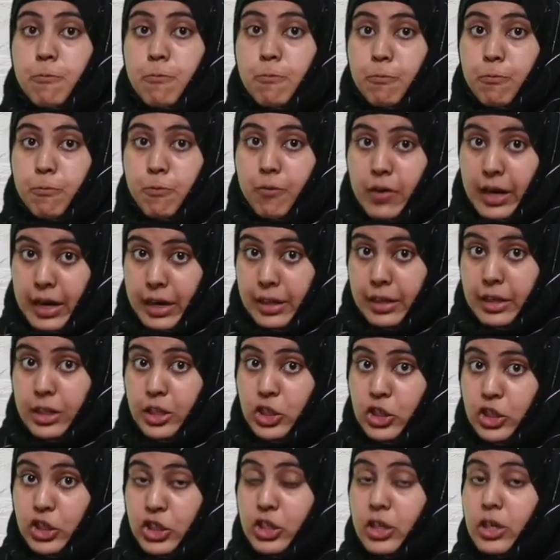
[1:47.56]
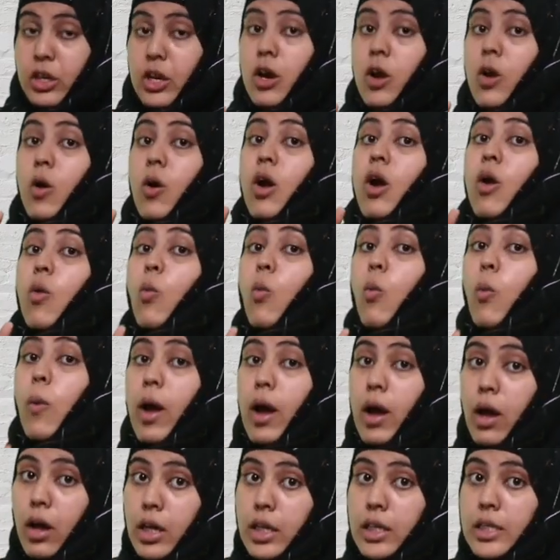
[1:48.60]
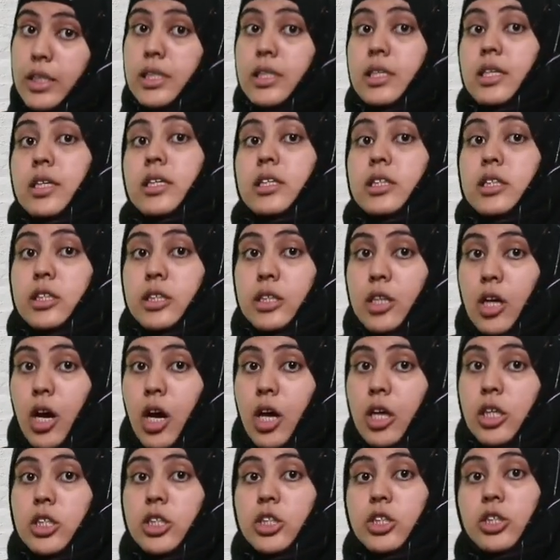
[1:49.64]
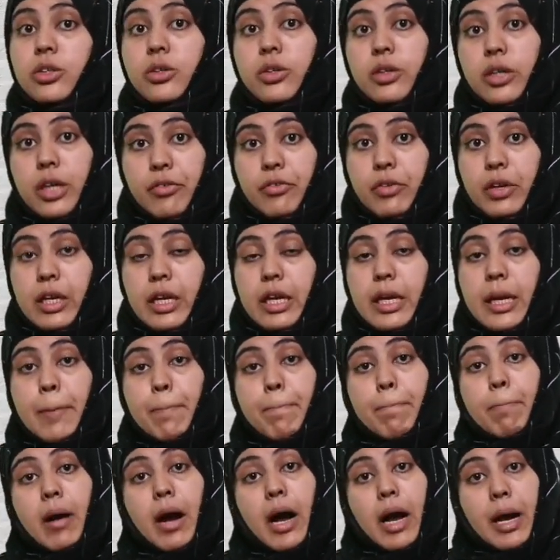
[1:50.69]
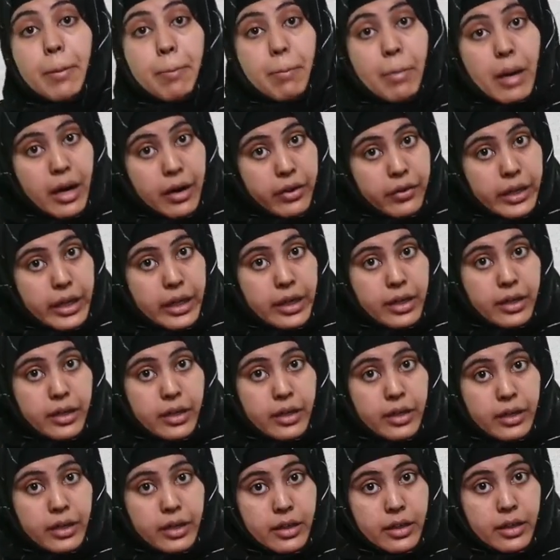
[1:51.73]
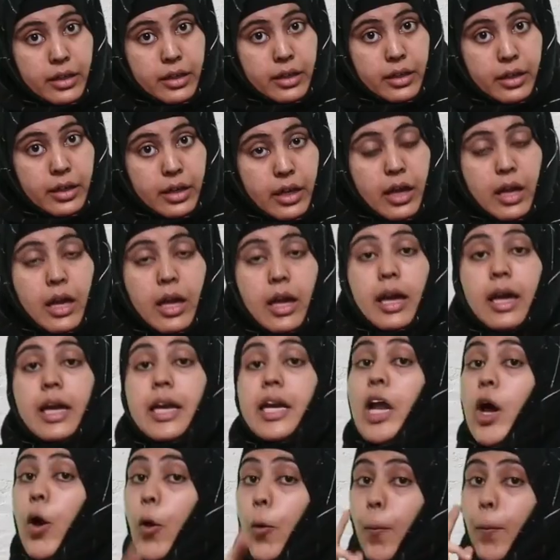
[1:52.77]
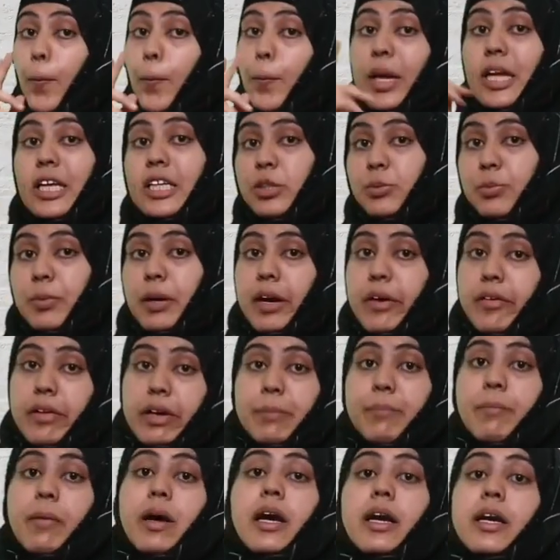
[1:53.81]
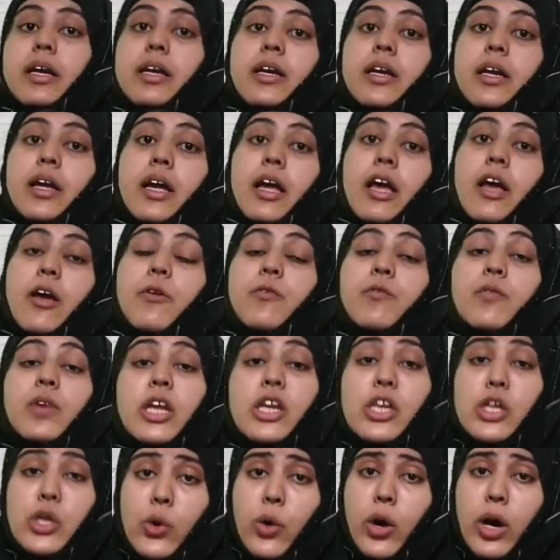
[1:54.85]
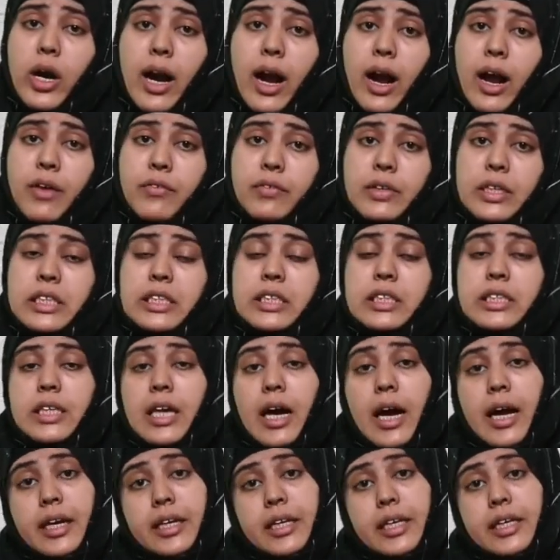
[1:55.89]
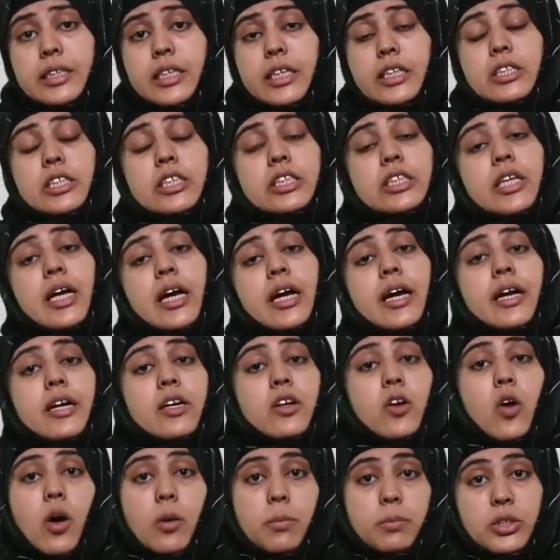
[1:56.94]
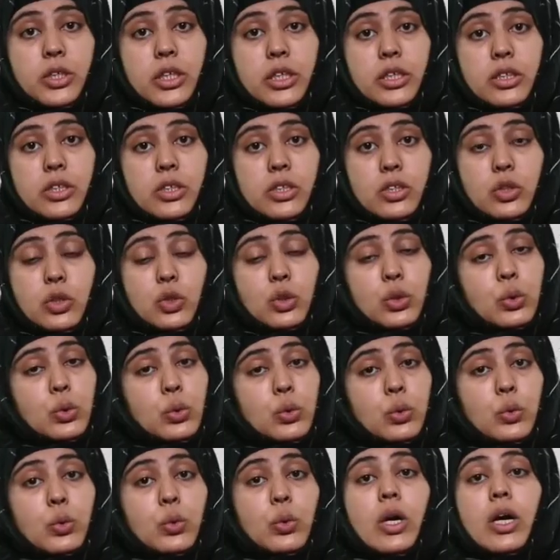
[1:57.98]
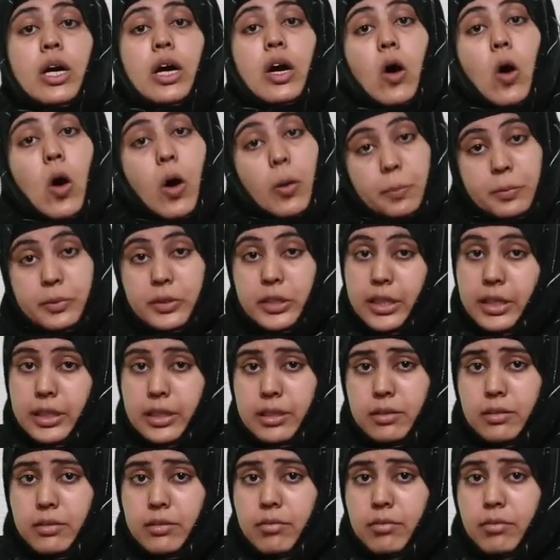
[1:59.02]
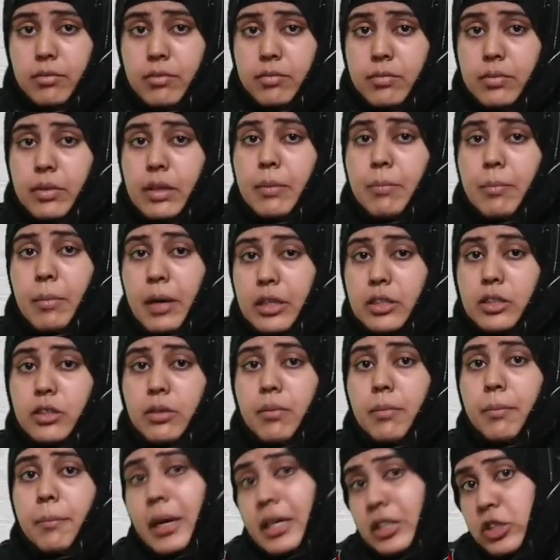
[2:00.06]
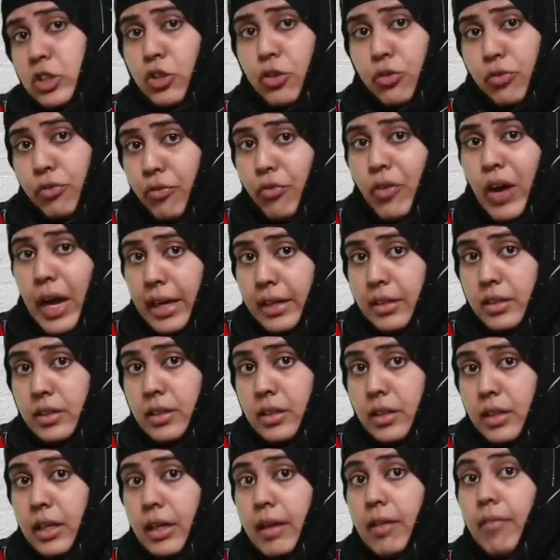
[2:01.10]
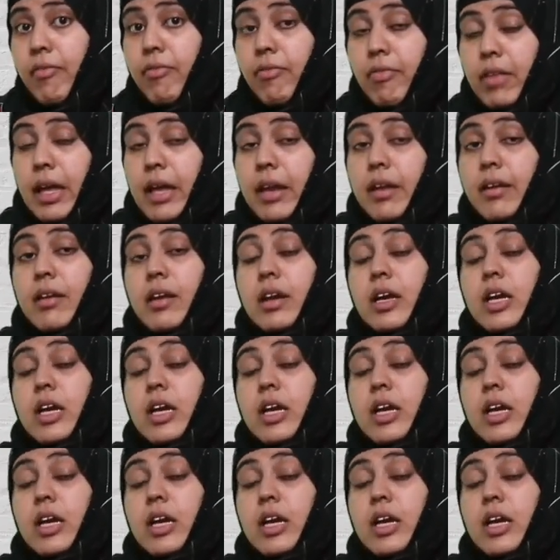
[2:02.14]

French was taught to Ravi by Mary. Now please bear in mind, when you are having direct and indirect objects, two objects in matter of fact, then